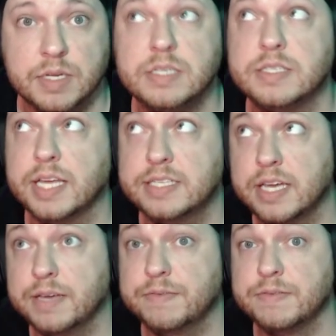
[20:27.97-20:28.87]
Stay
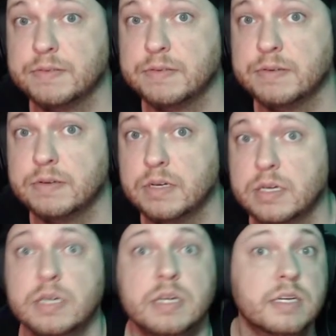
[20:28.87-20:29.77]
safe.
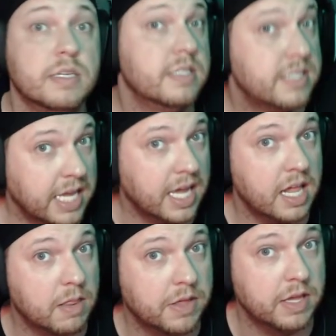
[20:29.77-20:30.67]
Stay
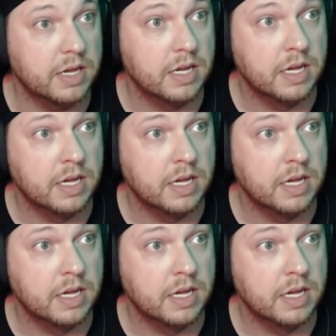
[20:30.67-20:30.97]
healthy.